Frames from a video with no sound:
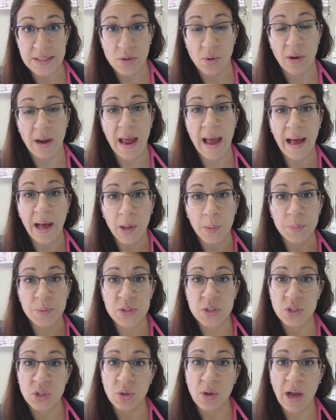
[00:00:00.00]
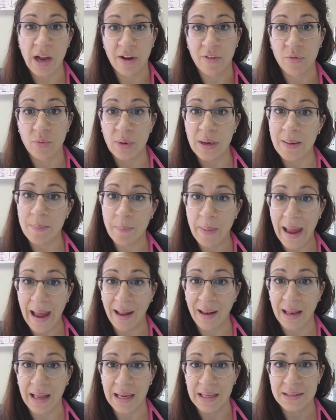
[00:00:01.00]
So it helps to kind of
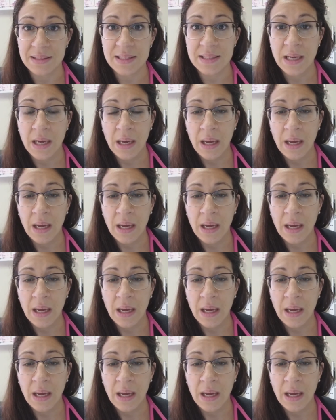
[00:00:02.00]
rebalance